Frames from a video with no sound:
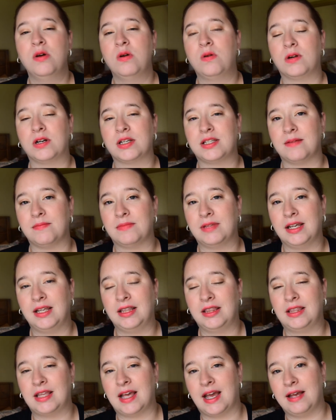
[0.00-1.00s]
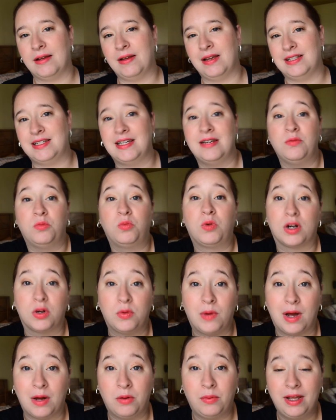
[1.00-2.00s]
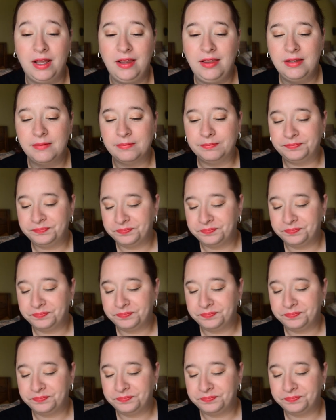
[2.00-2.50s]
or something that it didn't work well with.